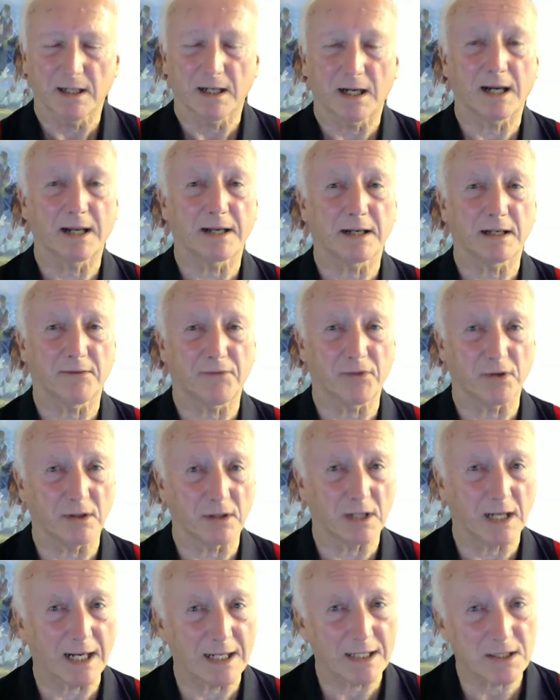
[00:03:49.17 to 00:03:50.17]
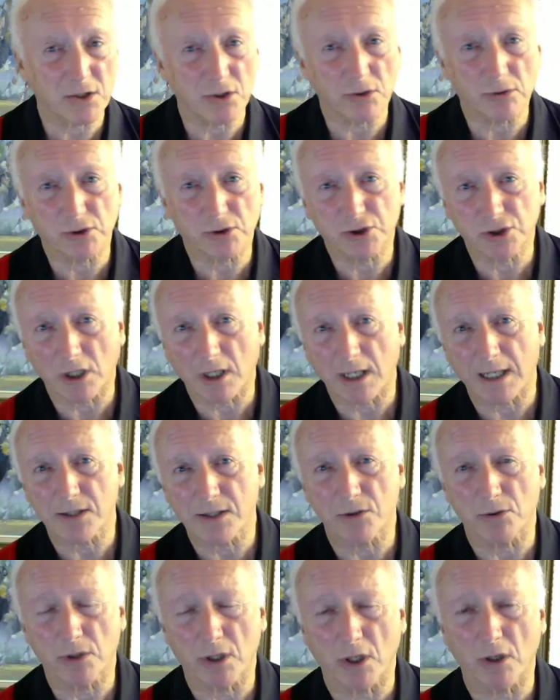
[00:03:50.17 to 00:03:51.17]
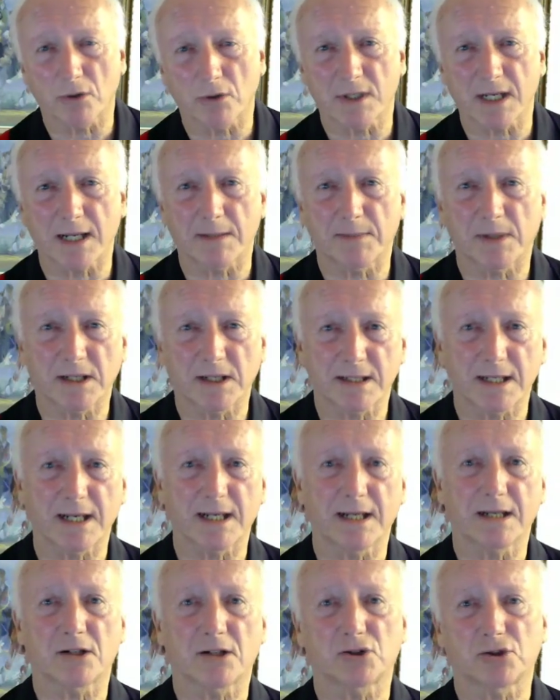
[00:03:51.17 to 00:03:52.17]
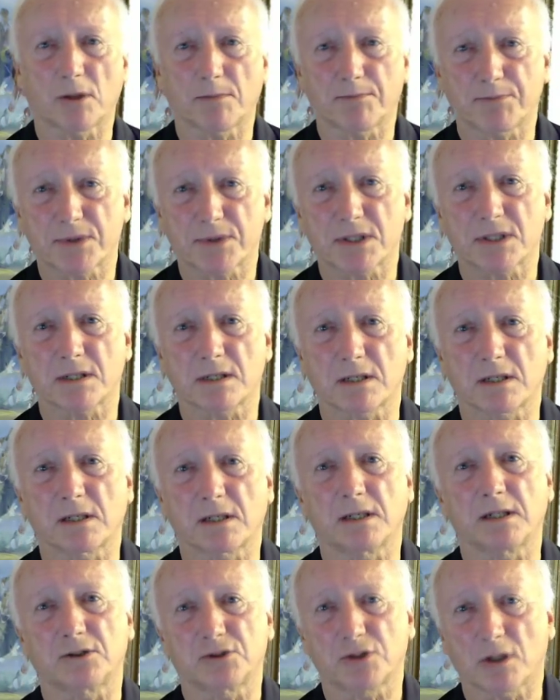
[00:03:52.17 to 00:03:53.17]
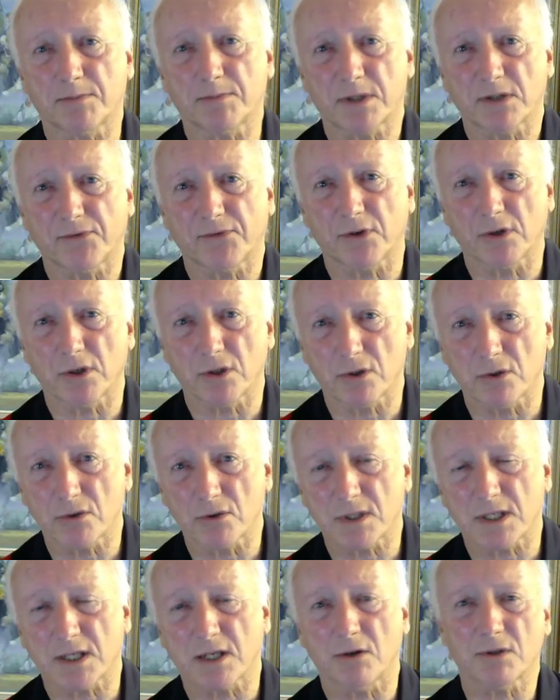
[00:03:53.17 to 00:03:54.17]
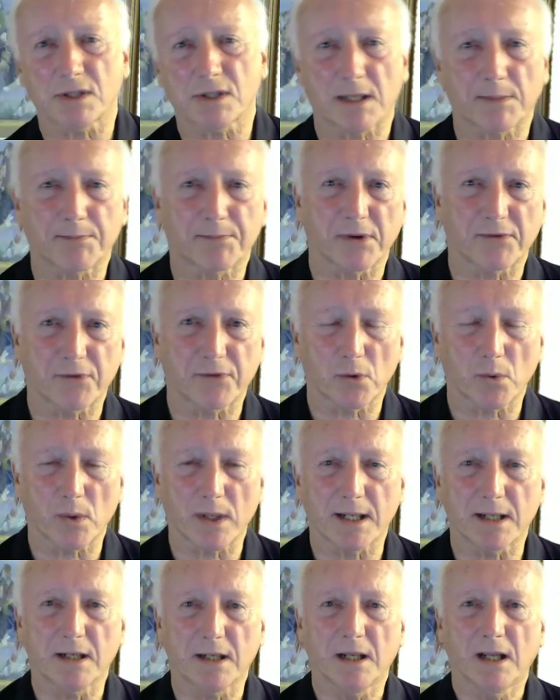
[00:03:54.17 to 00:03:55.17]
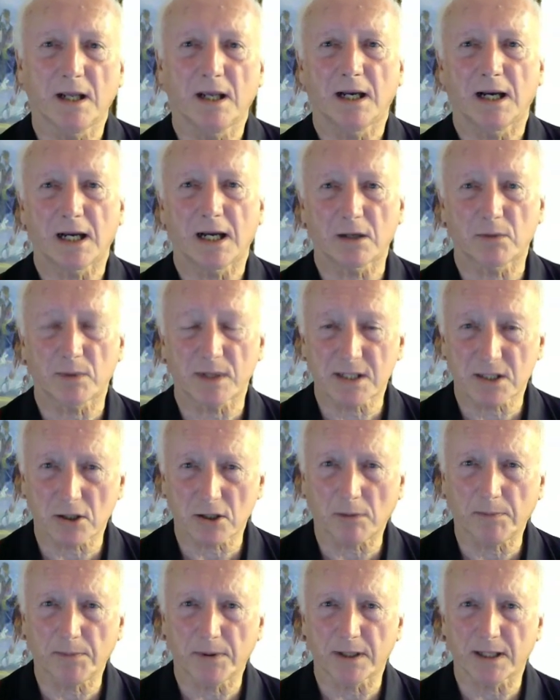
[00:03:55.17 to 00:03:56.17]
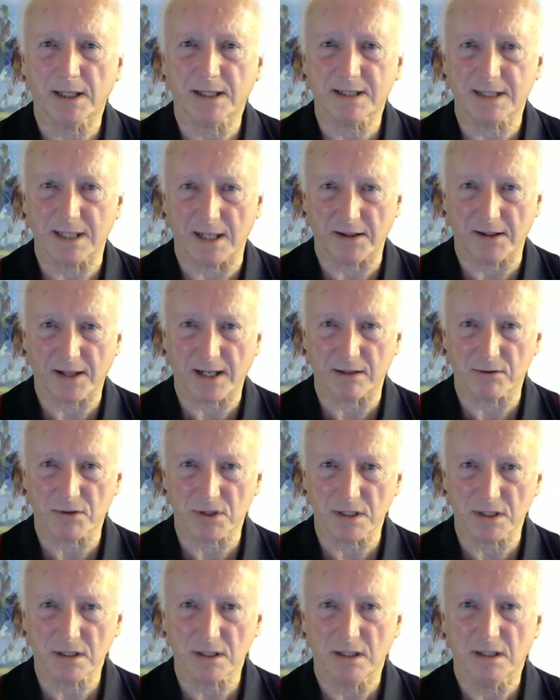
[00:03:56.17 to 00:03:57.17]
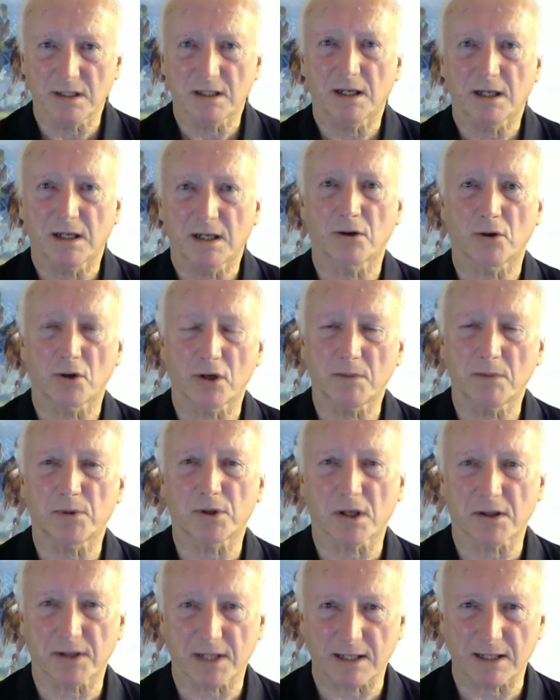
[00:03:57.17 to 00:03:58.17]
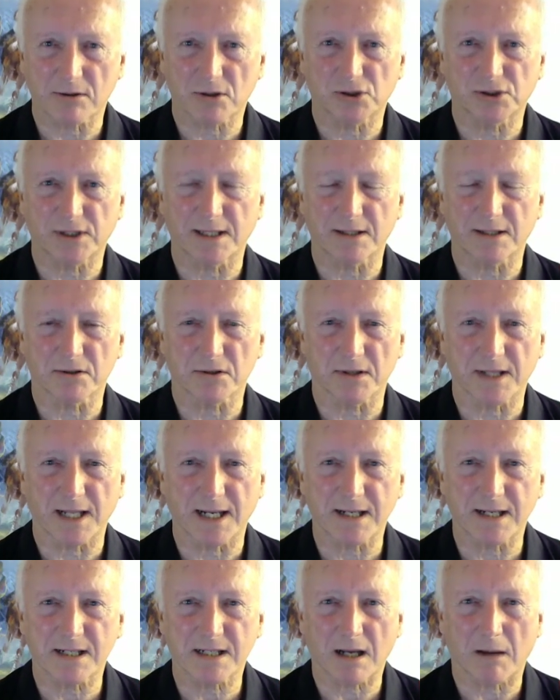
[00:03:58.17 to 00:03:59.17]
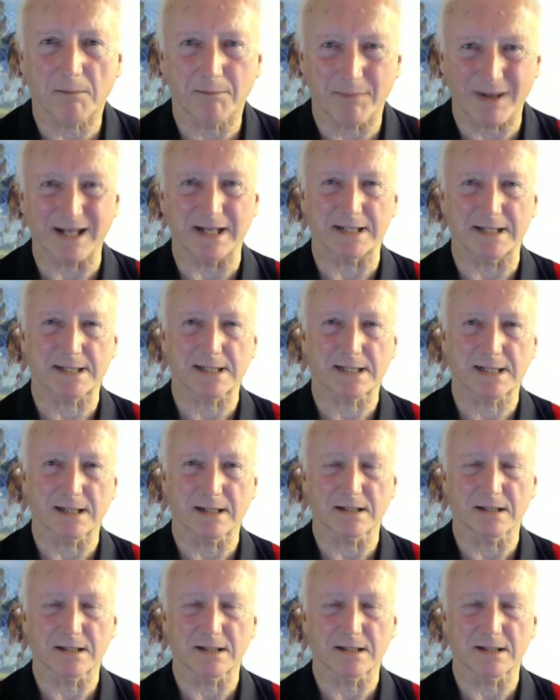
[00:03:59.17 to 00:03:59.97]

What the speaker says: And if you, as you go day by day, it drops if you lose, it goes up if you win. And we stop at 10,000 and only put 1,000 rand. So that is our base.